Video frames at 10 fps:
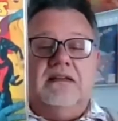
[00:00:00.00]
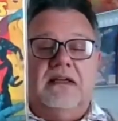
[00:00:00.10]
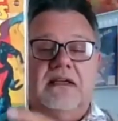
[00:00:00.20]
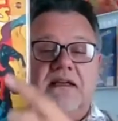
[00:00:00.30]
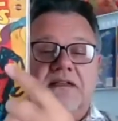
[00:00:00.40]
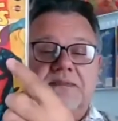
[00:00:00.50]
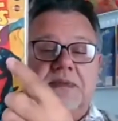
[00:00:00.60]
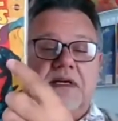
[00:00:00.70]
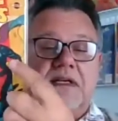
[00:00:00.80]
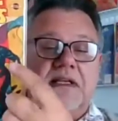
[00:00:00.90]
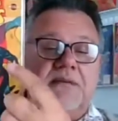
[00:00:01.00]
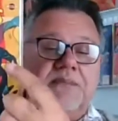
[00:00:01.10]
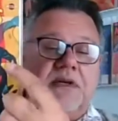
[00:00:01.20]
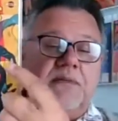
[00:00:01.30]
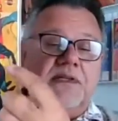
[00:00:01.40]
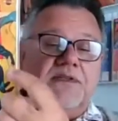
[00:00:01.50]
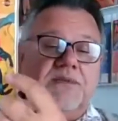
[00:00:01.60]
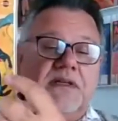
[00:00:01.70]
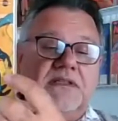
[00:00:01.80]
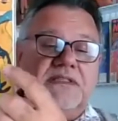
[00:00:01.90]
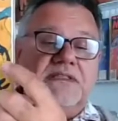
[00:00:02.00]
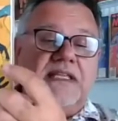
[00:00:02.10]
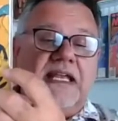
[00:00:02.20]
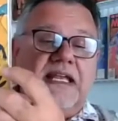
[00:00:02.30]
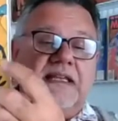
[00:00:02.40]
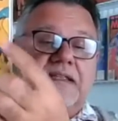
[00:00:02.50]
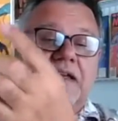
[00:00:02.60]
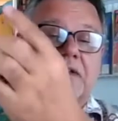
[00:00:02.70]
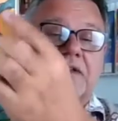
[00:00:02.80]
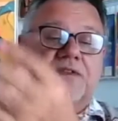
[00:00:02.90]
the light on his body and probably as well as his hands down here.